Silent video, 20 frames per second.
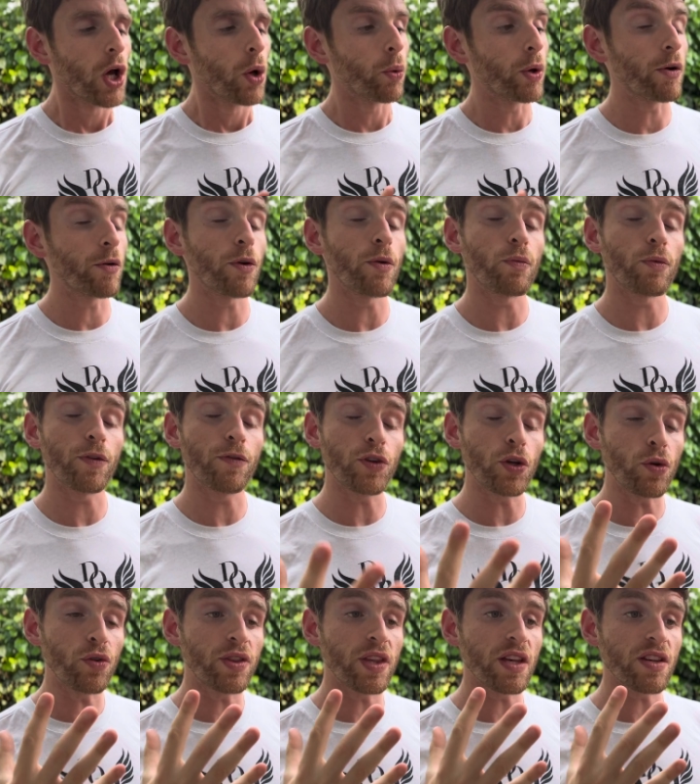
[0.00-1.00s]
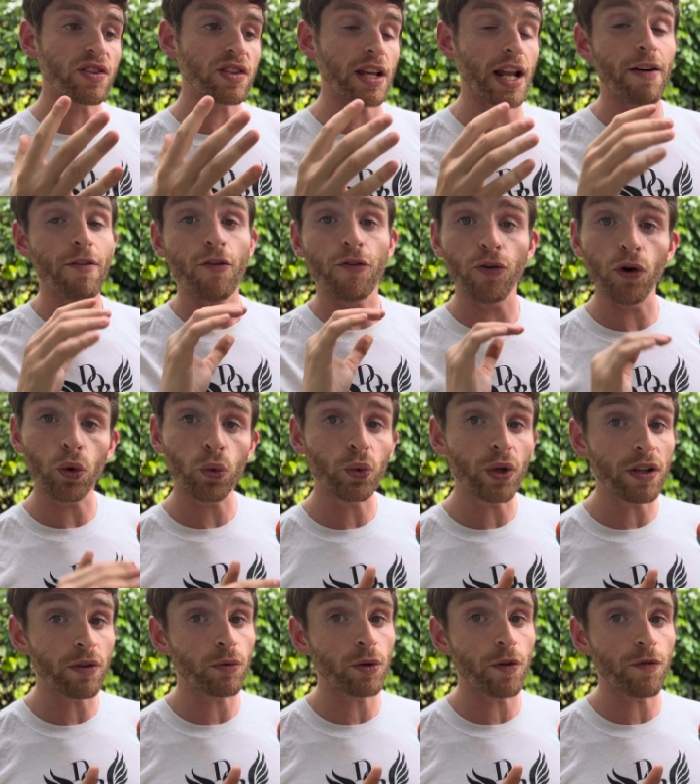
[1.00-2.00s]
We re reviewed this and have a full
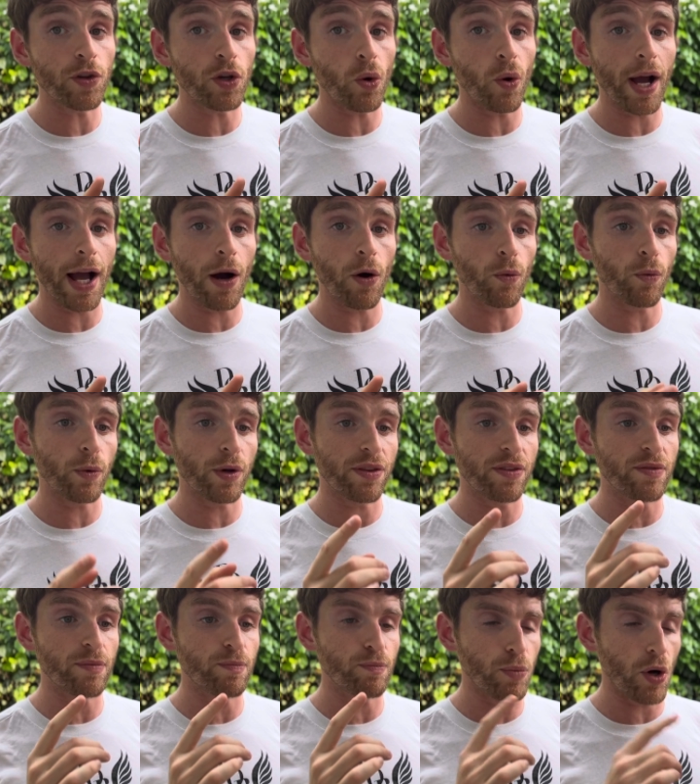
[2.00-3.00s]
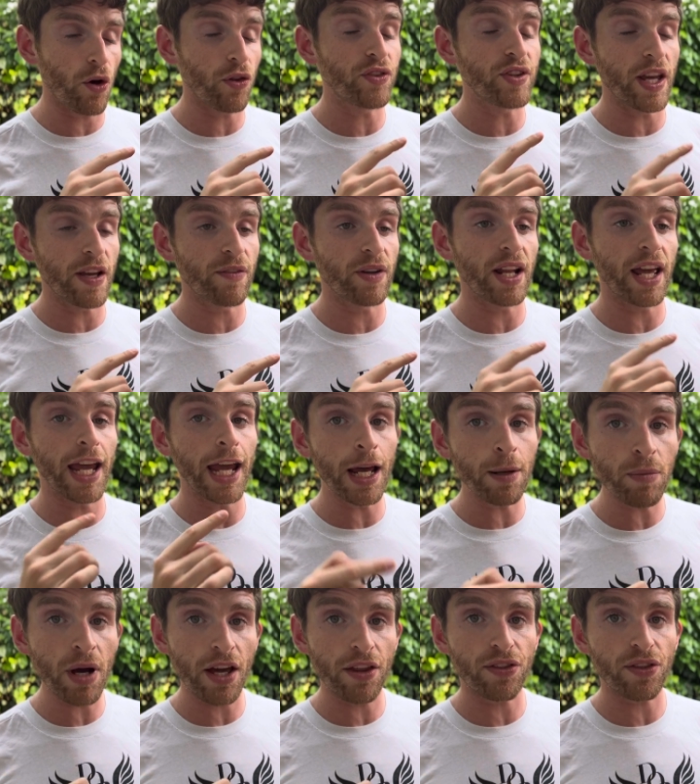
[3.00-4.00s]
written review out with both David
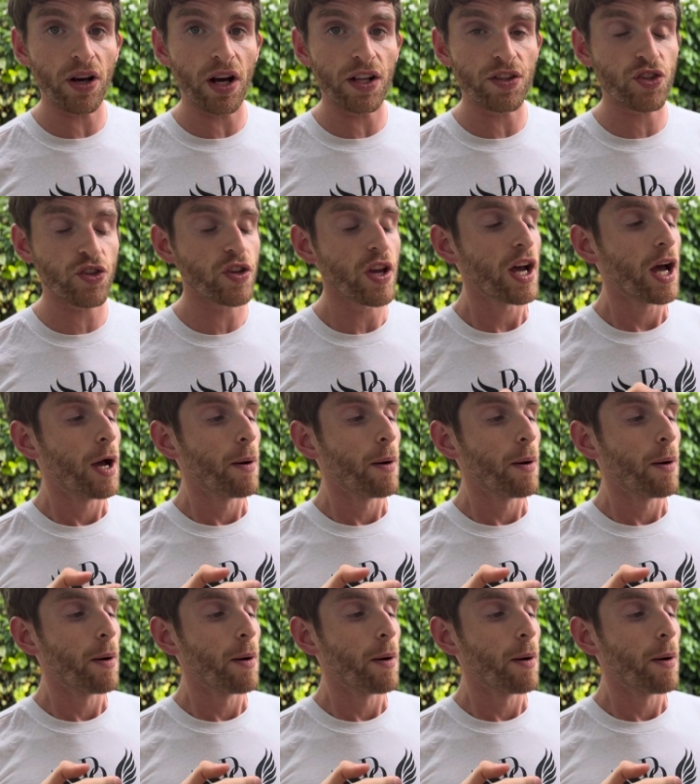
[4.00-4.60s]
and my thoughts,